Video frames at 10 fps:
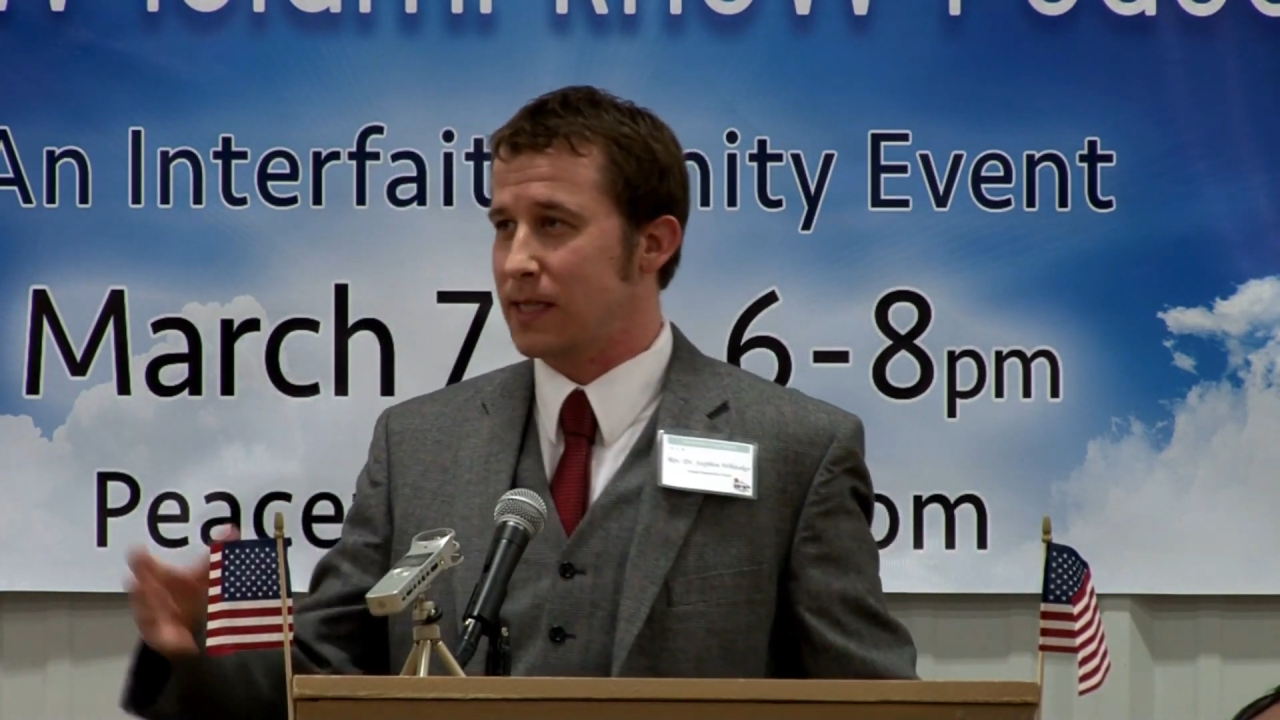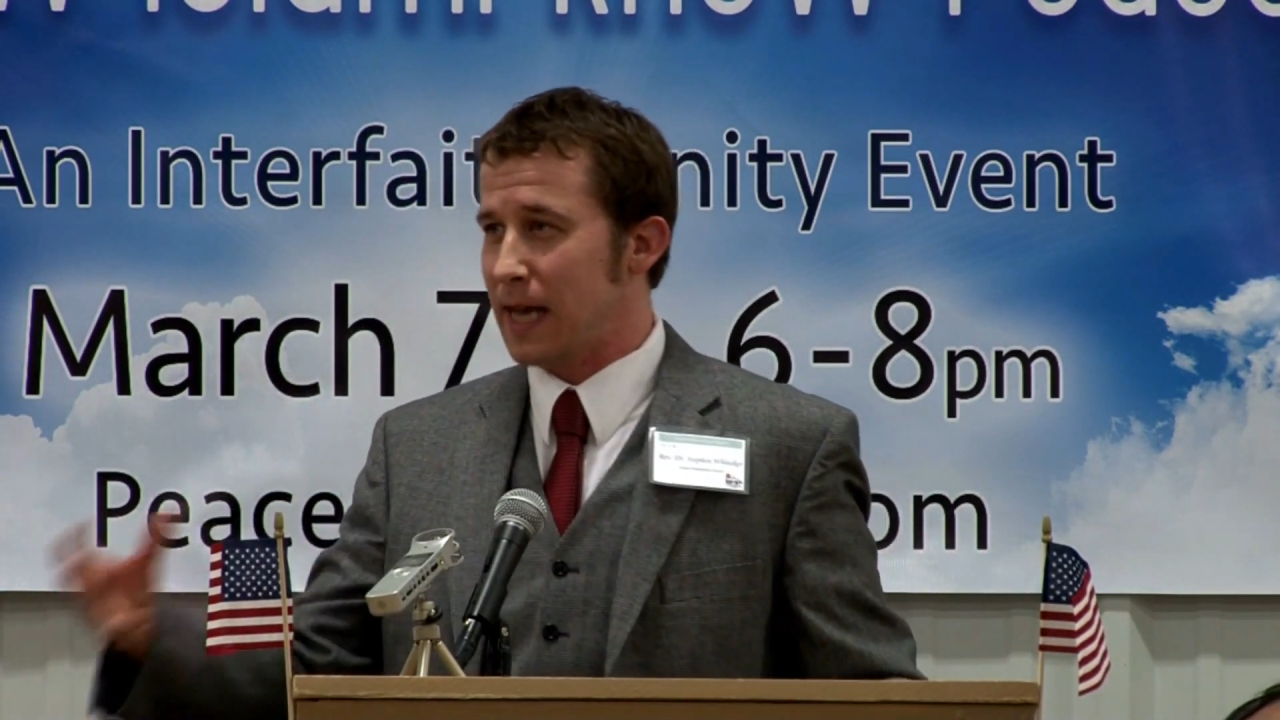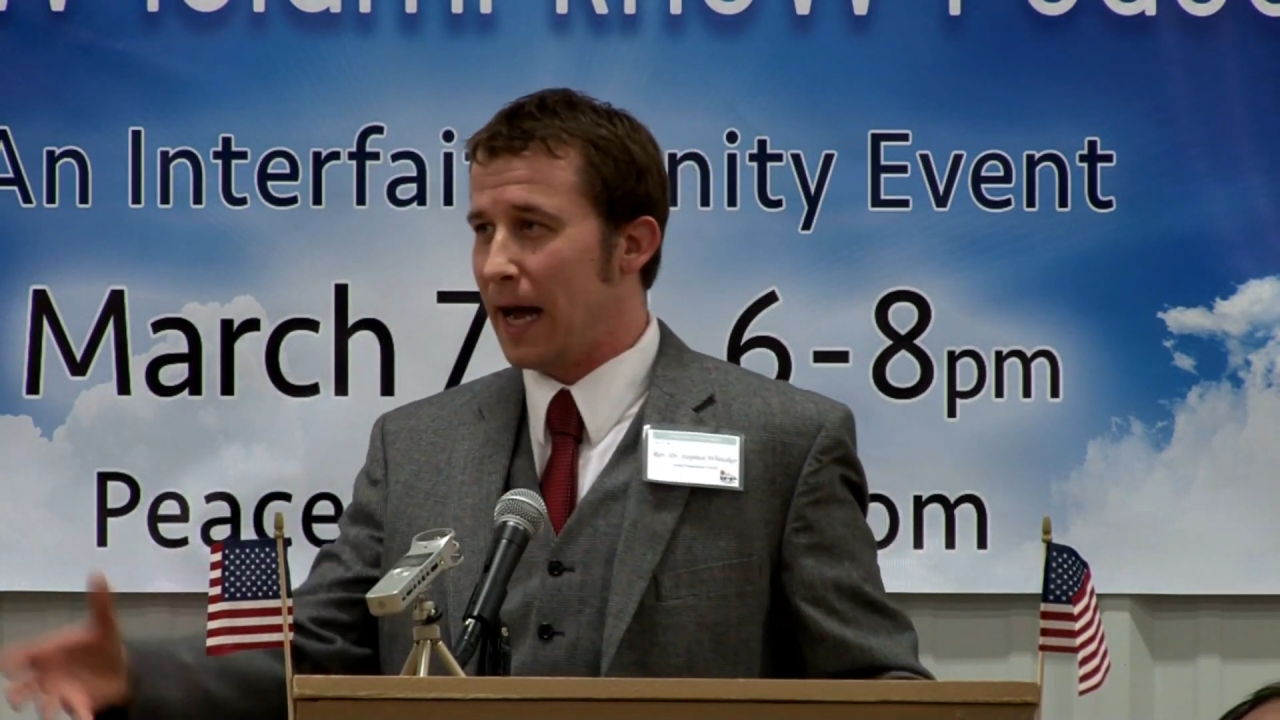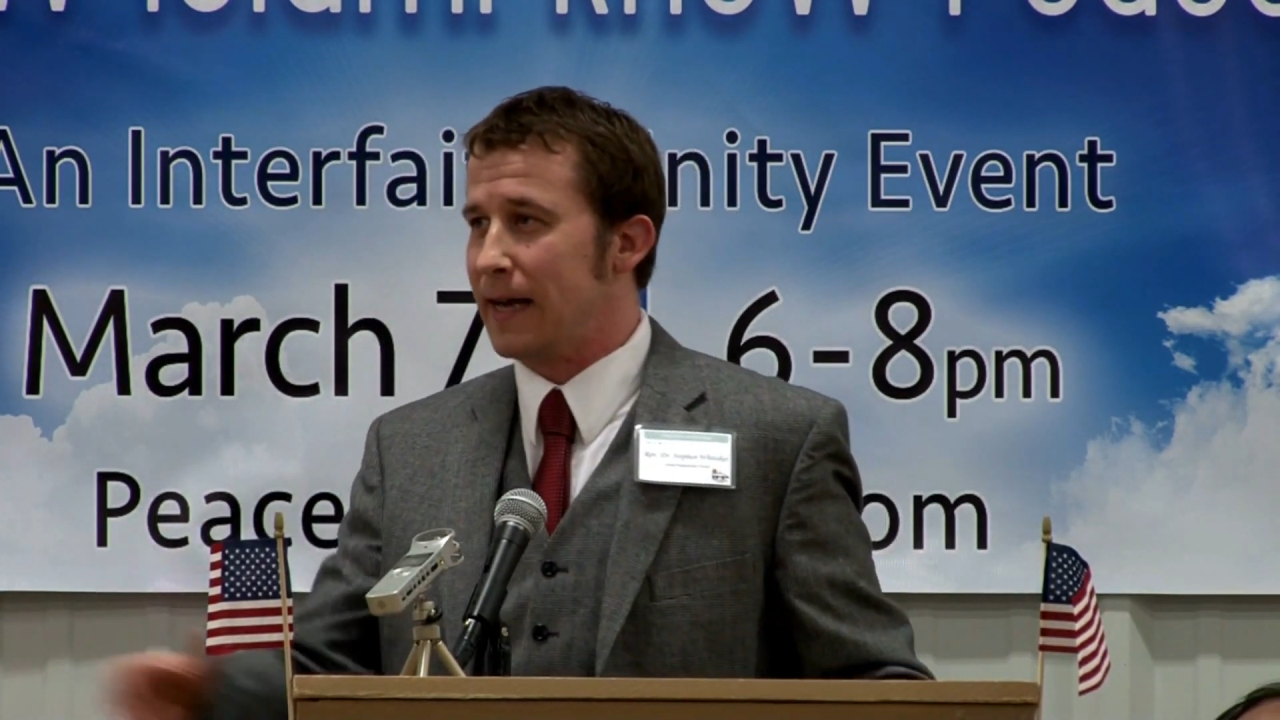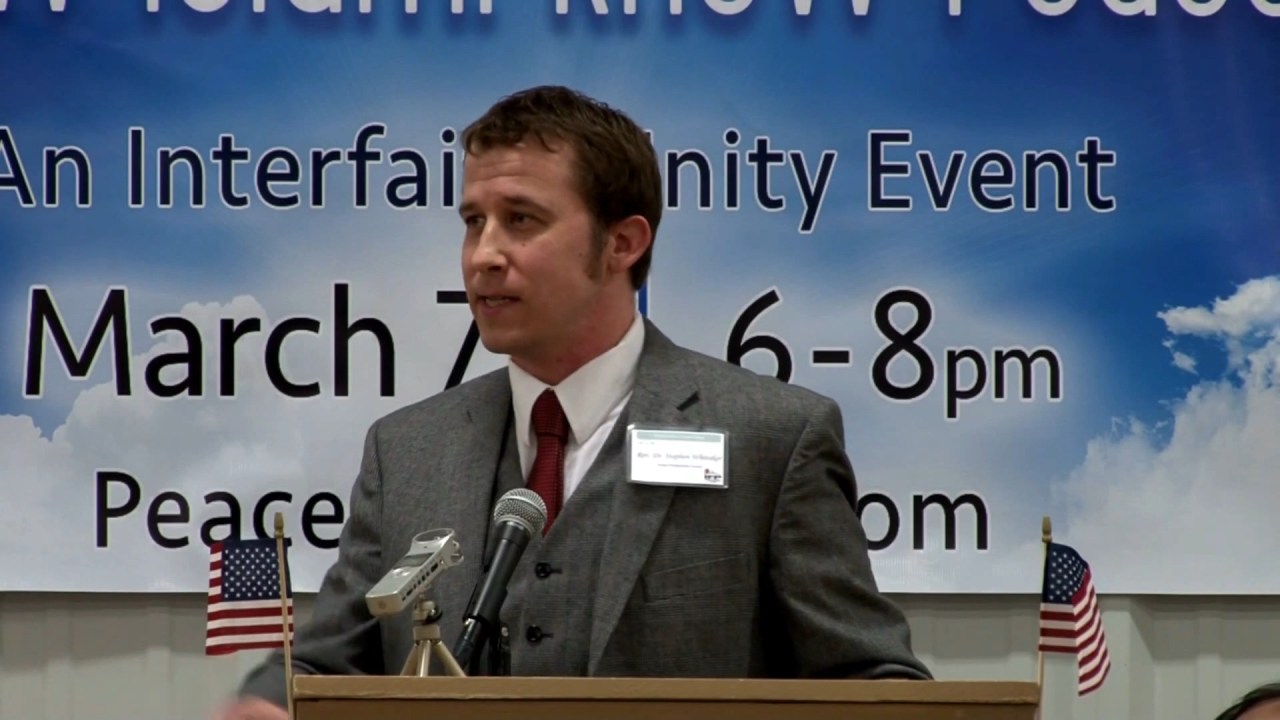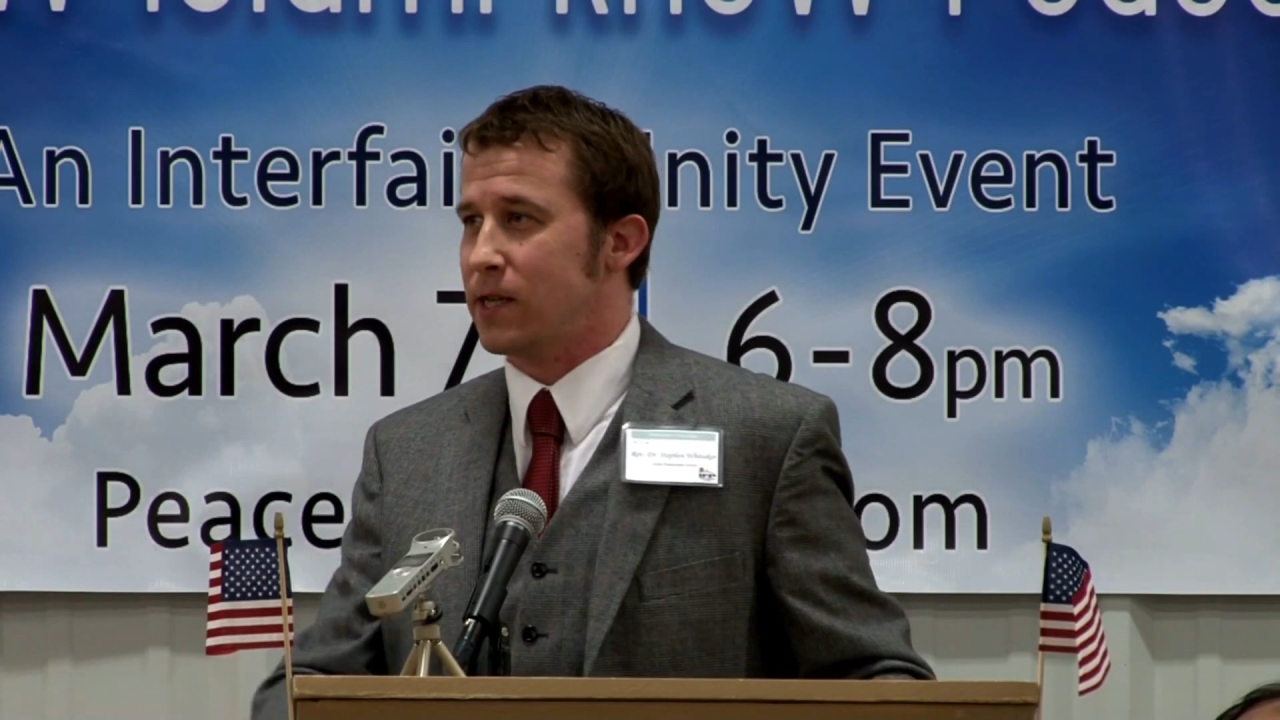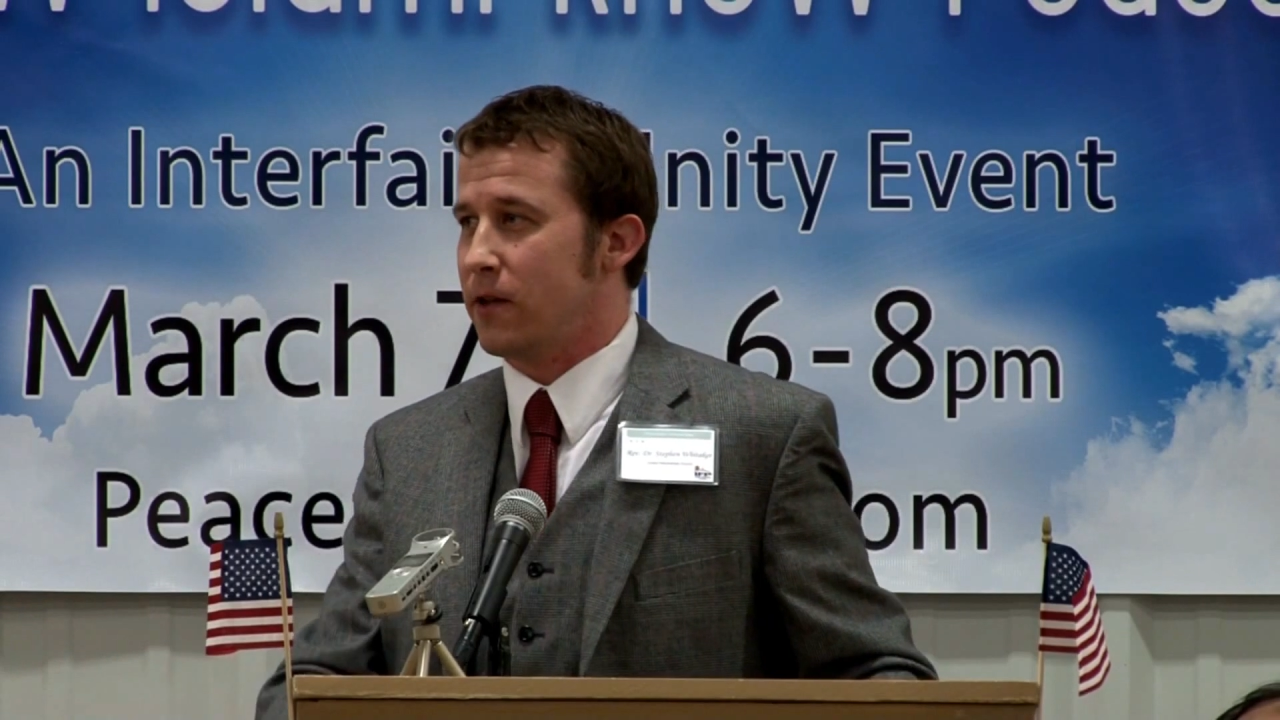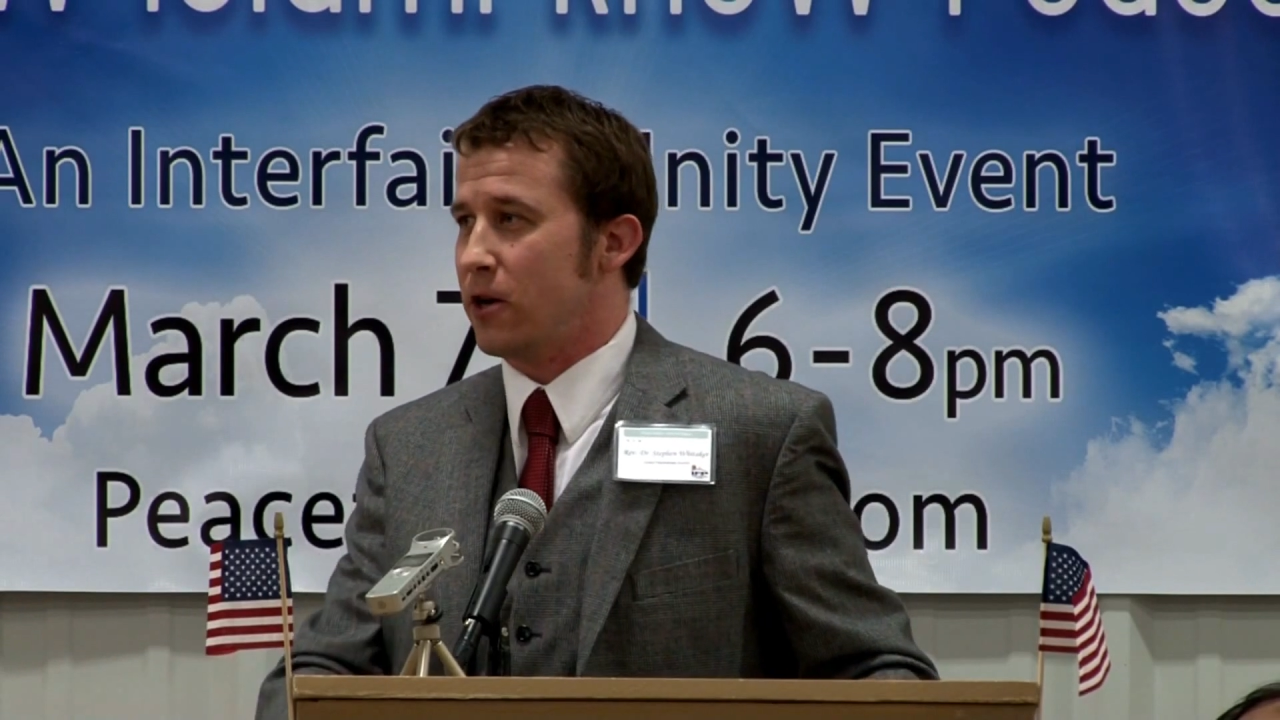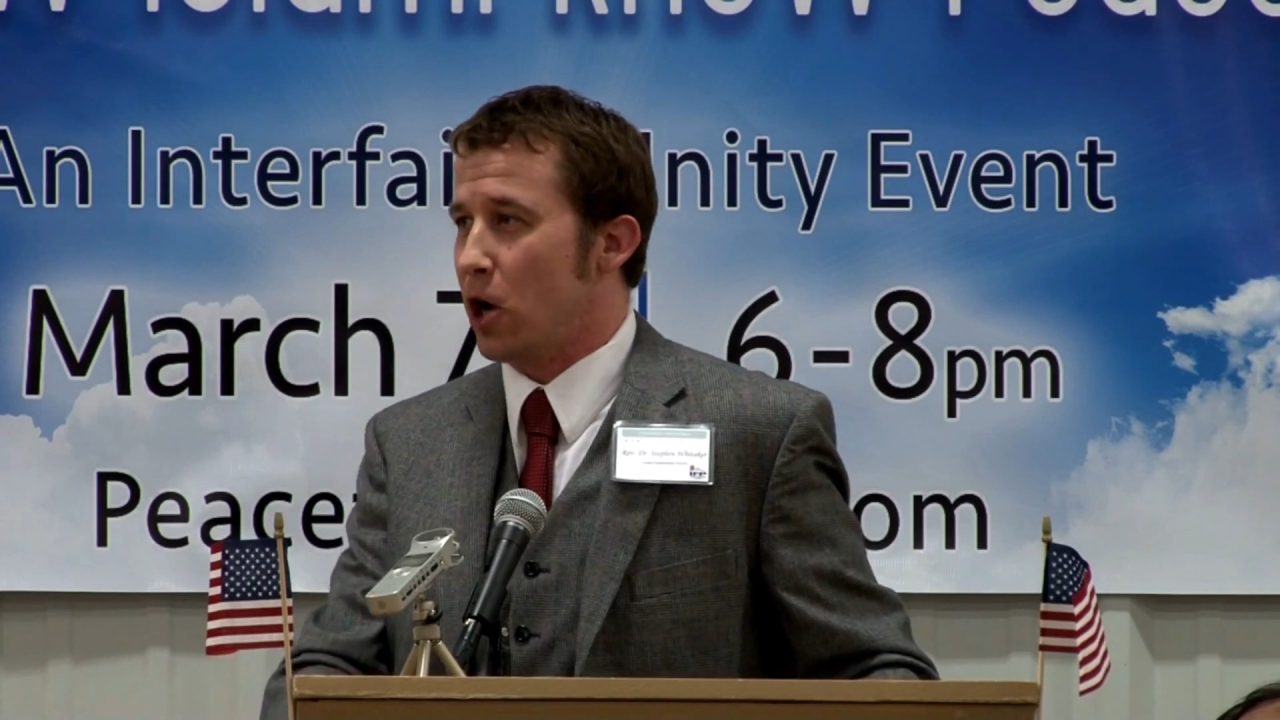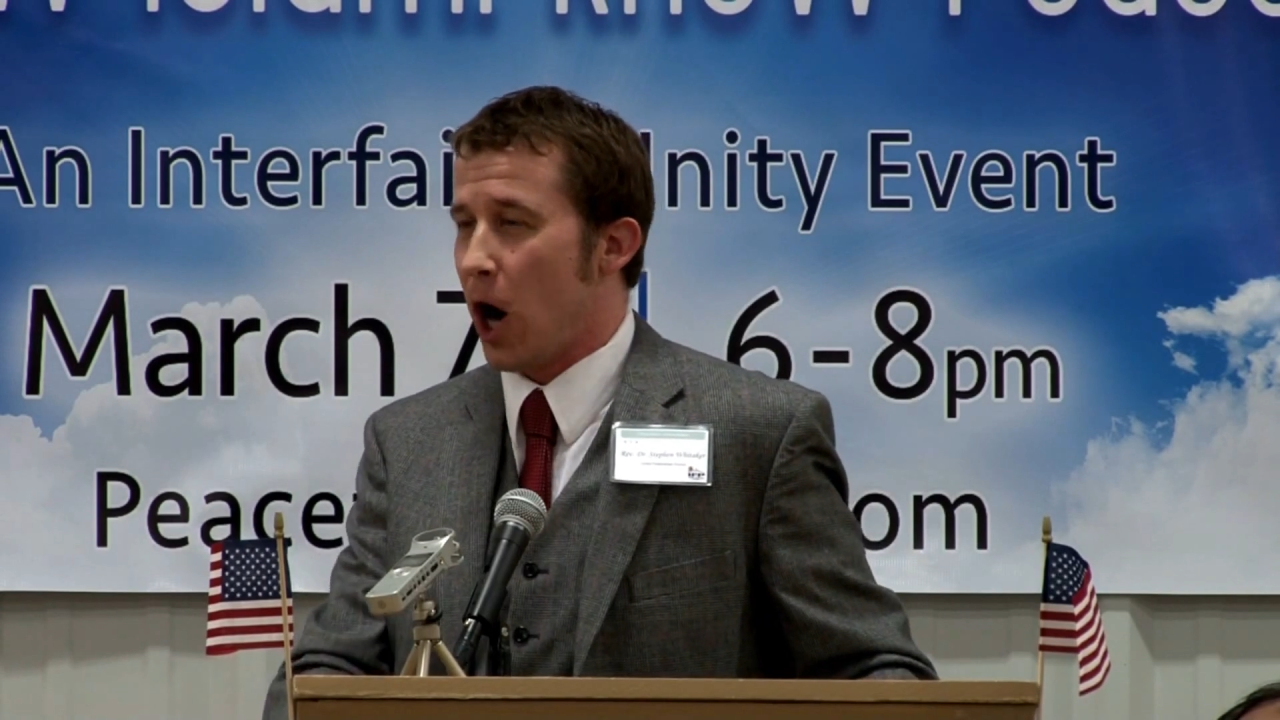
the signs in their